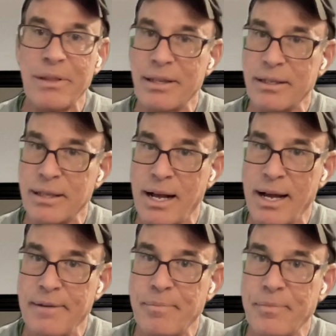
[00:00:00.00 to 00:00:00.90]
them with the
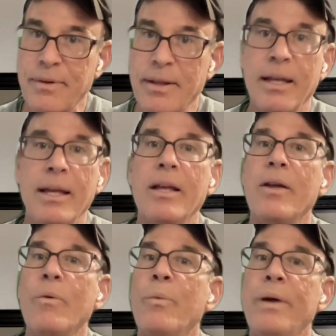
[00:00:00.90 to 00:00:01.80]
line.
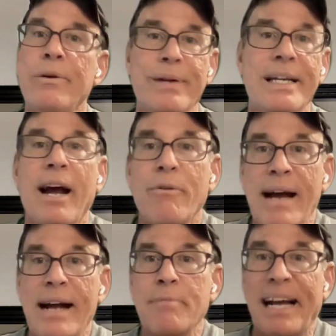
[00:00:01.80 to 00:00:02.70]
We
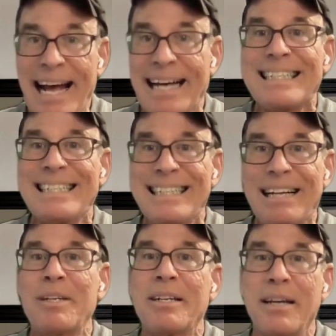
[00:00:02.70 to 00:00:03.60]
redirect by asking
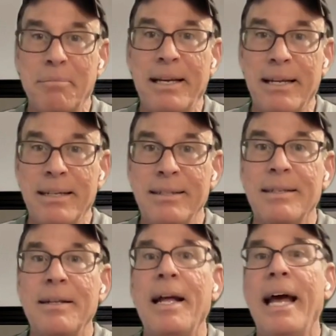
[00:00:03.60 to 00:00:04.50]
them to come
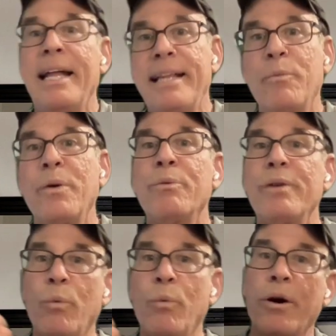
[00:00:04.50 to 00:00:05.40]
in, and then we
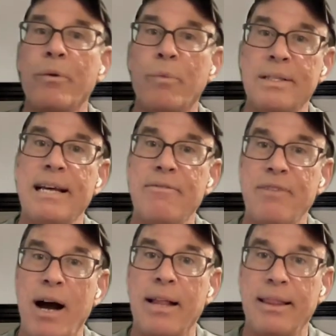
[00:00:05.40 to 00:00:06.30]
reward once
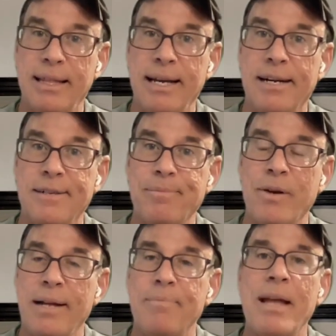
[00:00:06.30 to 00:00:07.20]
they've gotten there,
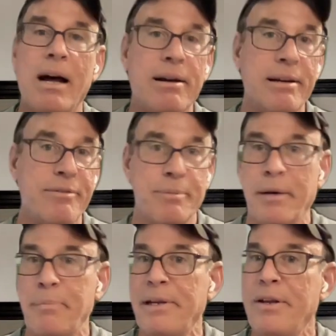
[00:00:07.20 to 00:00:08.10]
right? Mm-hmm. Now, if the
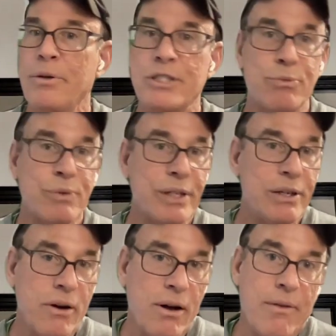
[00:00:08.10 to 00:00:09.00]
puppy knows the
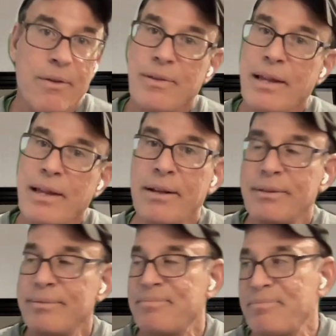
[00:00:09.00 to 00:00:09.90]
recall,
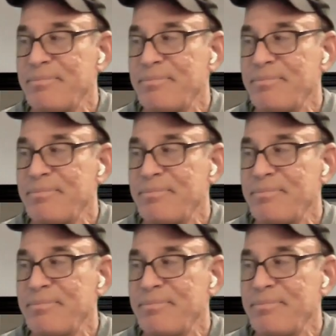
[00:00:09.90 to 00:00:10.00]
then